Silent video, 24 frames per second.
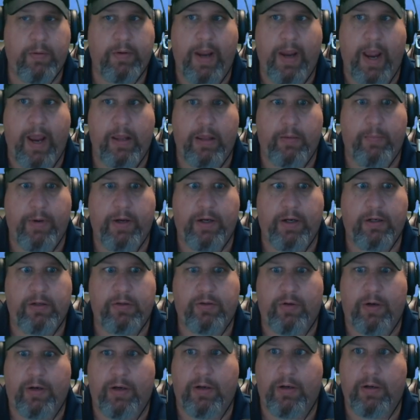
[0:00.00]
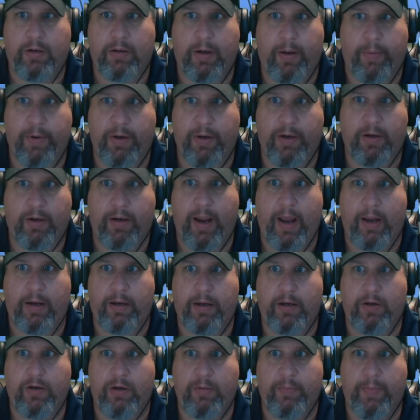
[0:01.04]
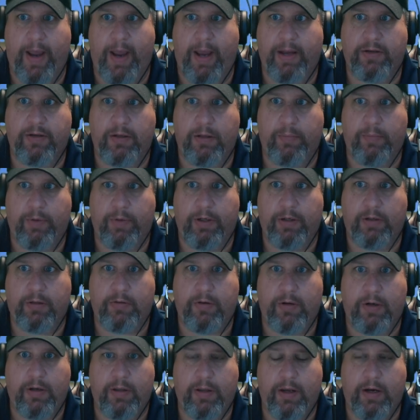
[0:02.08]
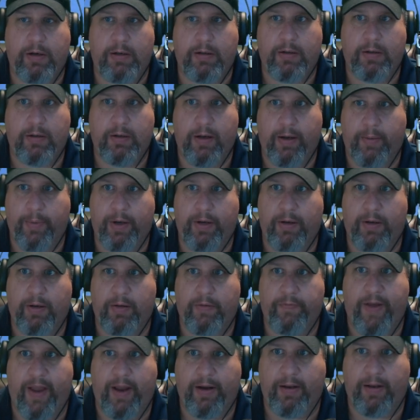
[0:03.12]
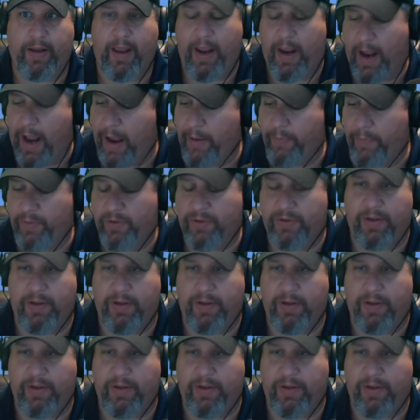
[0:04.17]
Well, the ministry. I mean, can you imagine the ministry there? I mean, the fact that, hey, I was